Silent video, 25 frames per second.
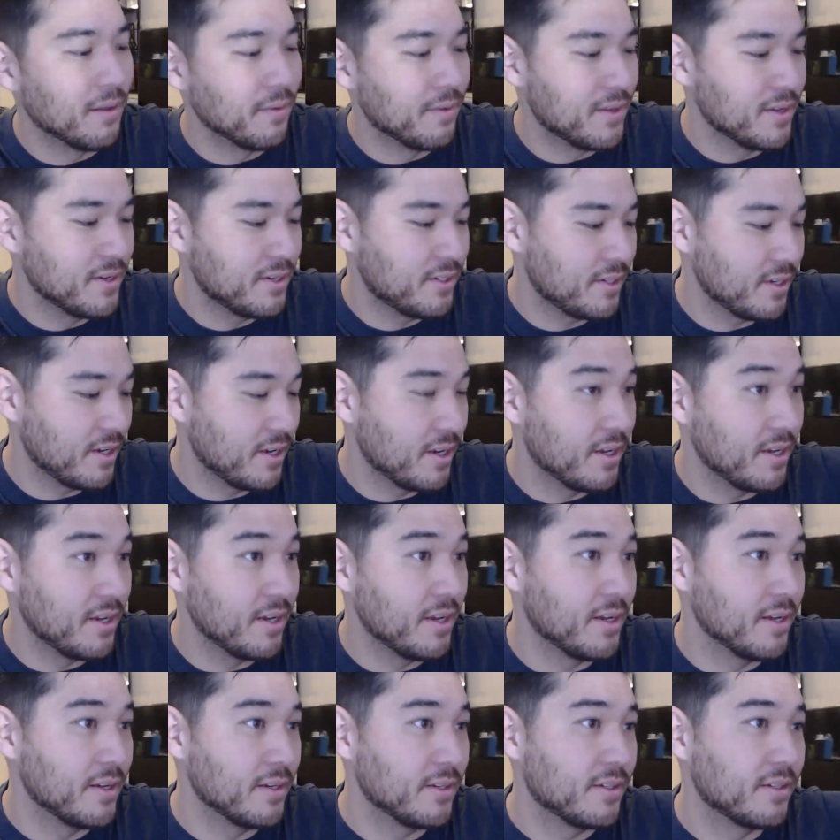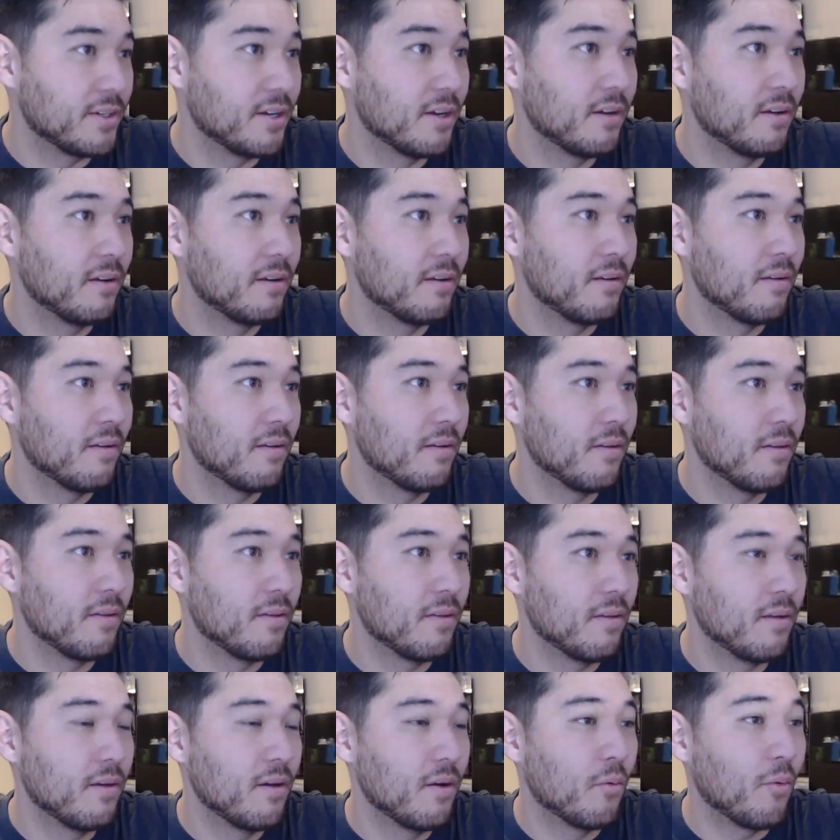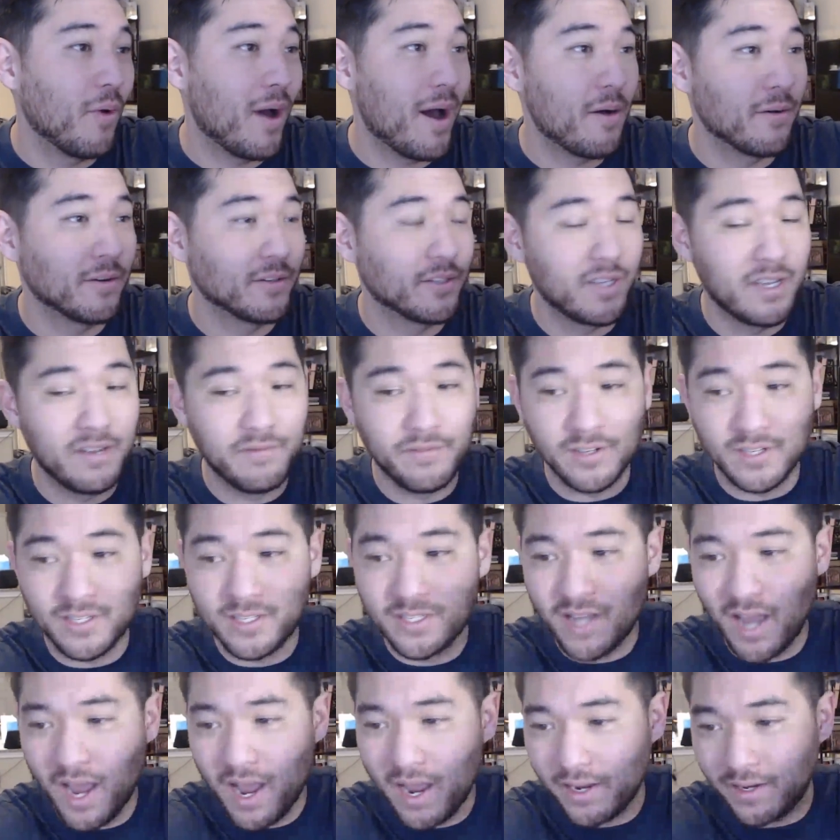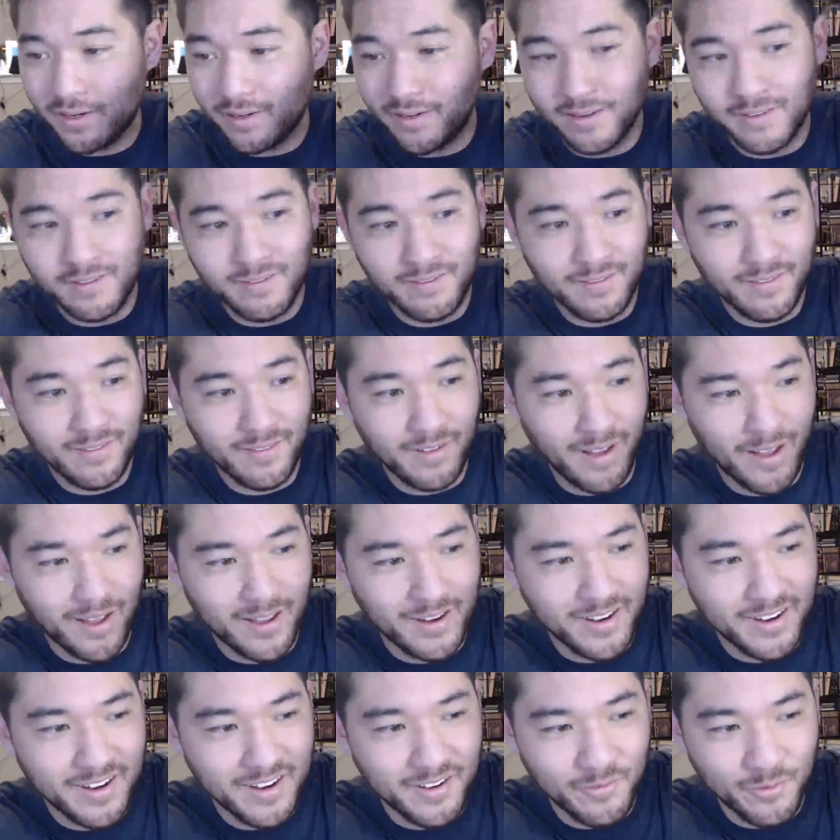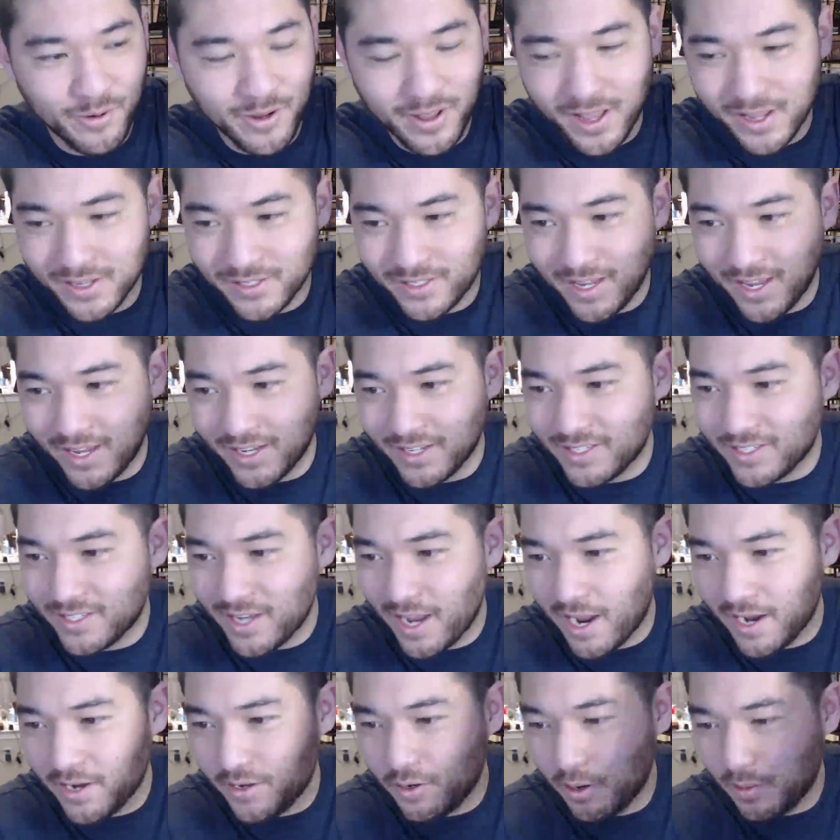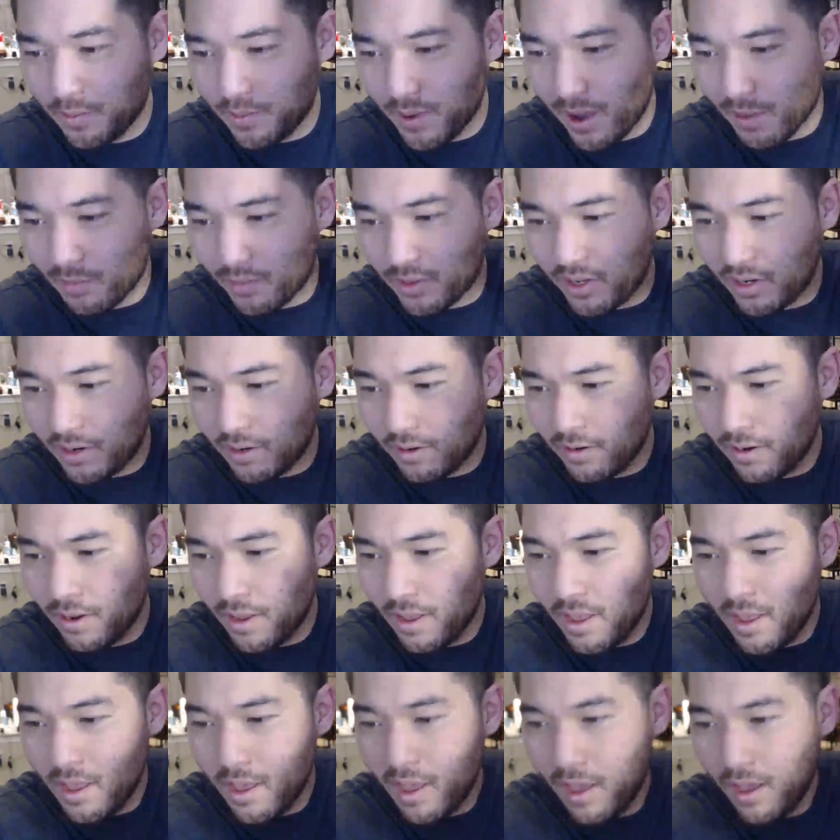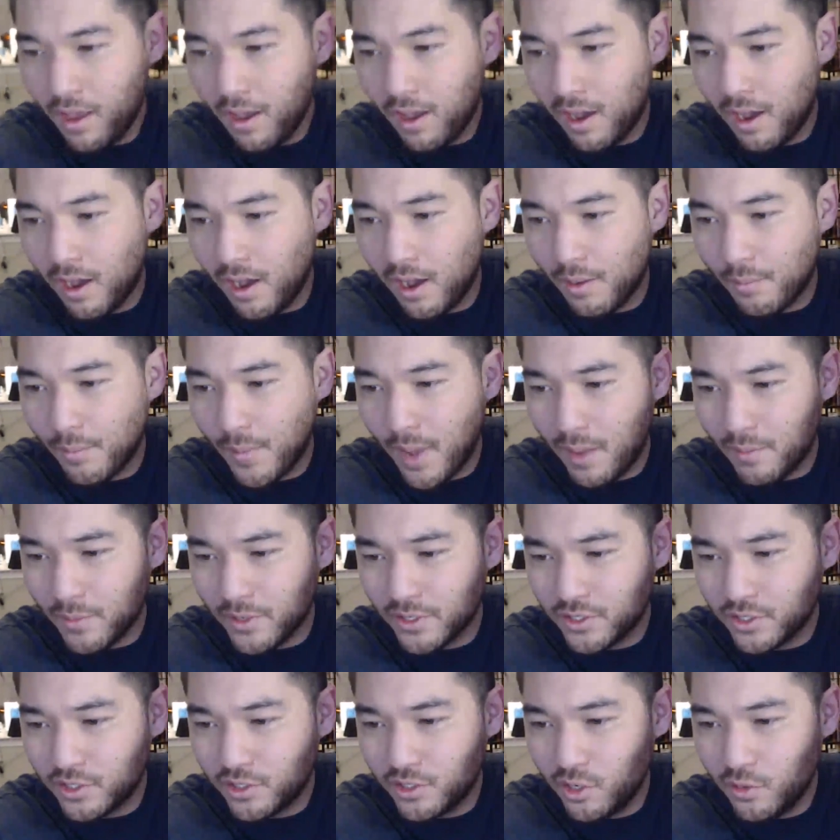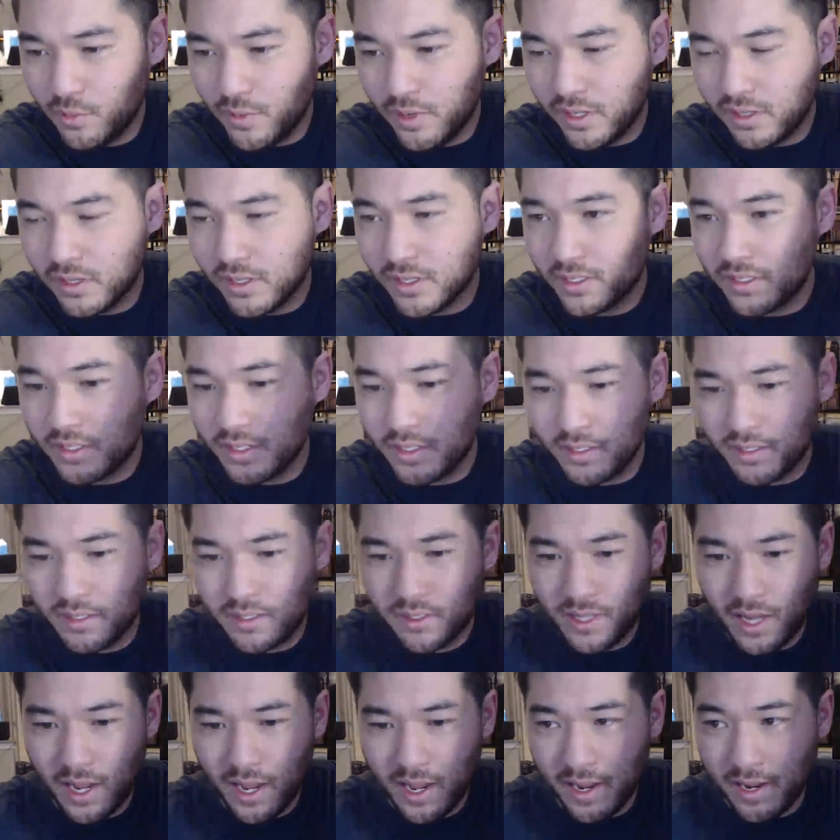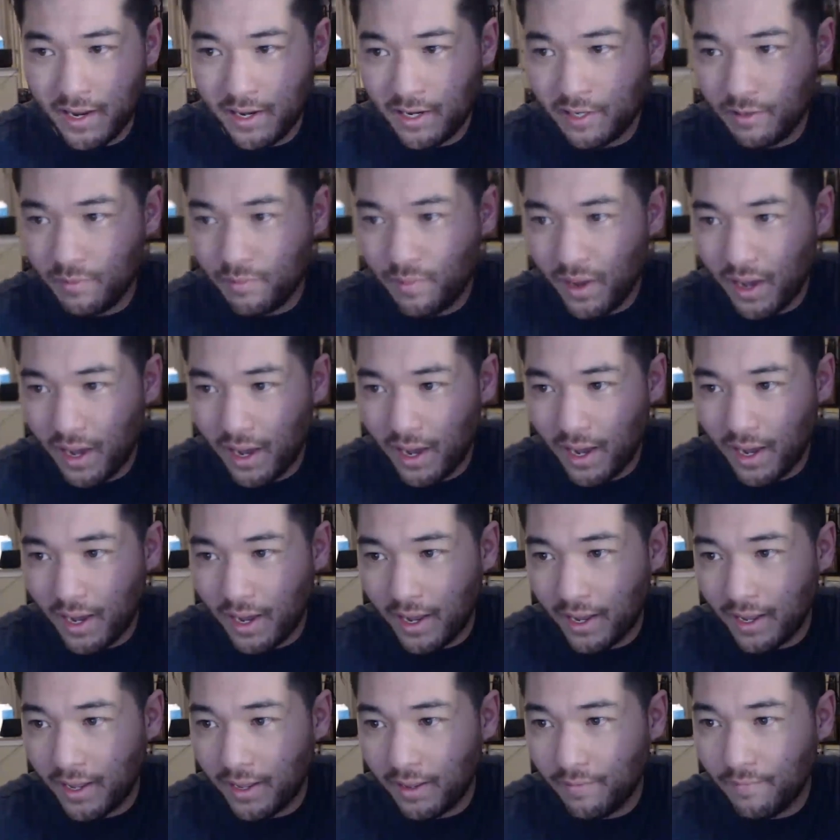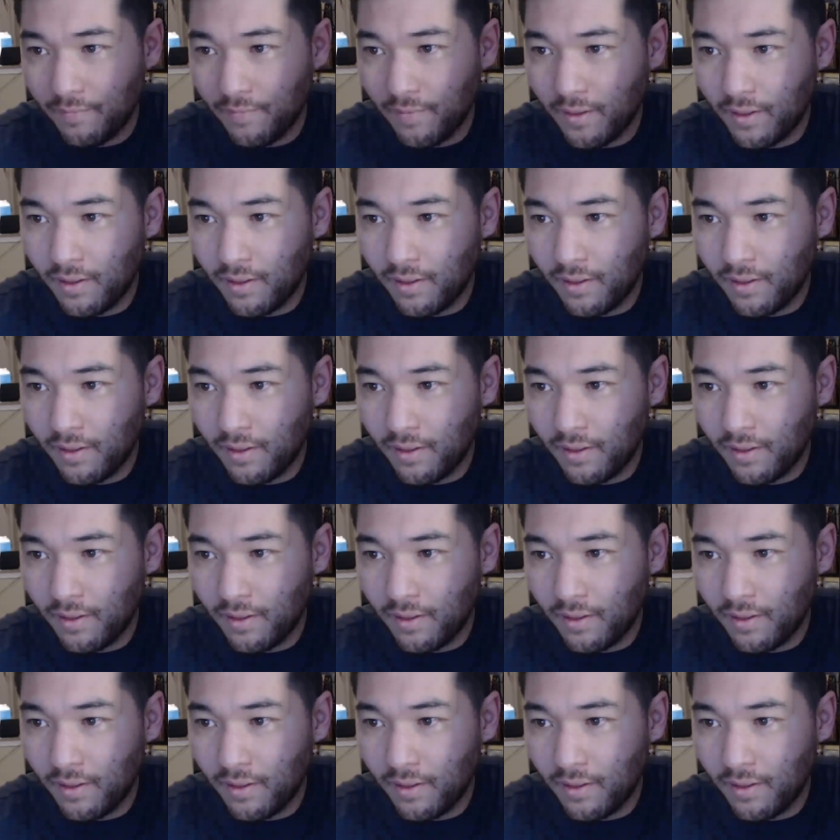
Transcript: This is, wow, it's even signed. I didn't realize that. It's signed up here. I'm assuming this is signed by,